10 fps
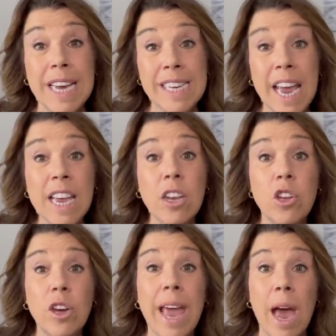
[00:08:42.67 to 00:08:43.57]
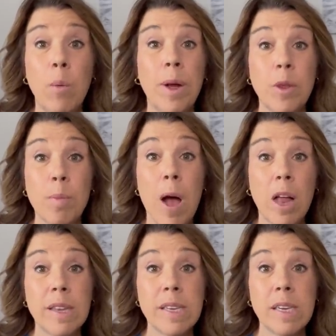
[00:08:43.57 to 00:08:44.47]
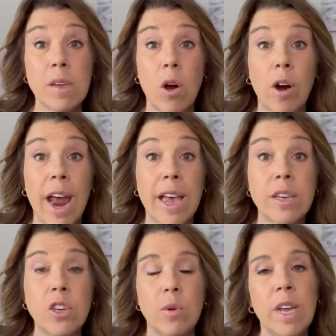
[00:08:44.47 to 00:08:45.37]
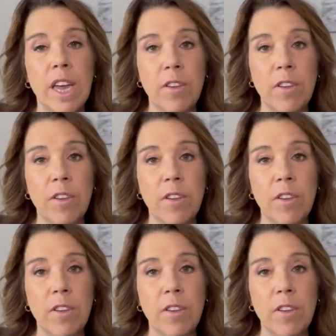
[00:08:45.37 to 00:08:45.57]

take a look at what their policies are as to